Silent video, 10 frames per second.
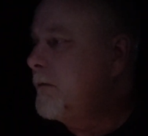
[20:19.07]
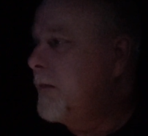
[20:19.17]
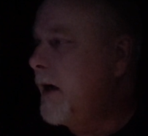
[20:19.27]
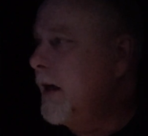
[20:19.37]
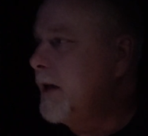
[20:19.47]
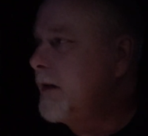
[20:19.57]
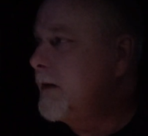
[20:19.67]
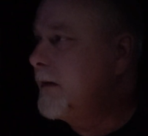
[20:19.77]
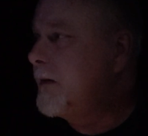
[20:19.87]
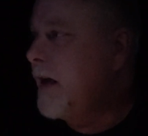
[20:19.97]
But
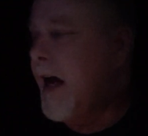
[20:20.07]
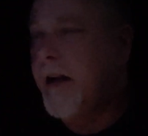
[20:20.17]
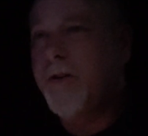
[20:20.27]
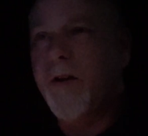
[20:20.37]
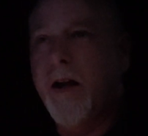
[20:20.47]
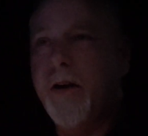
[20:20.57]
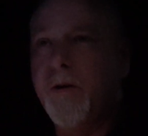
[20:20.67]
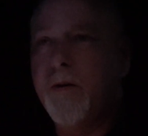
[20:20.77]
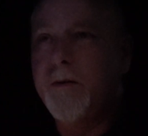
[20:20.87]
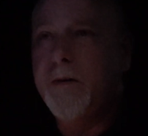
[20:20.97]
yeah, I just thought I'd
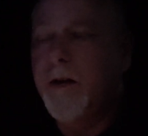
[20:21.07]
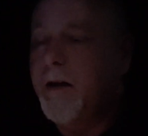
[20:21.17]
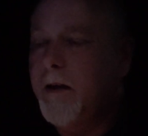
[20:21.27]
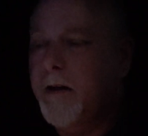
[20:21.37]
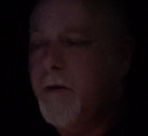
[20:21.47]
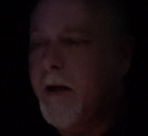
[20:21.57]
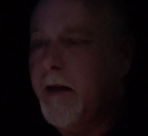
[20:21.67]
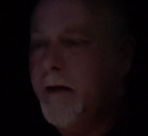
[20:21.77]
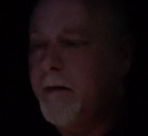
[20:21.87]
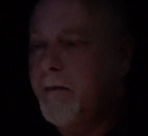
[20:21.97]
do a quick
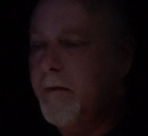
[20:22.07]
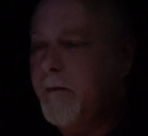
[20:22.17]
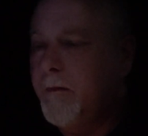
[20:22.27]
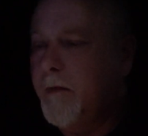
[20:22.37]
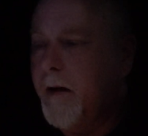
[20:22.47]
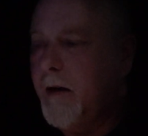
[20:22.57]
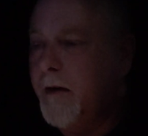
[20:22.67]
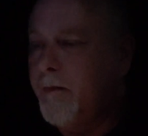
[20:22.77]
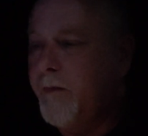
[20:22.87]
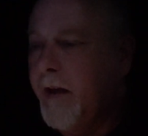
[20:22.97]

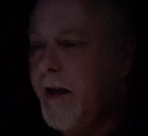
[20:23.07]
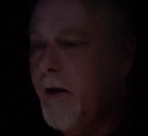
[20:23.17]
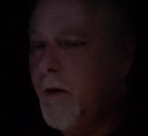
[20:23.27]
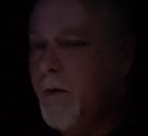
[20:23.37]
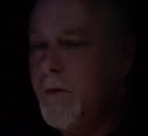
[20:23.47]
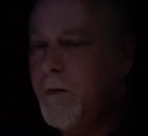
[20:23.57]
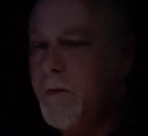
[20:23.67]
video.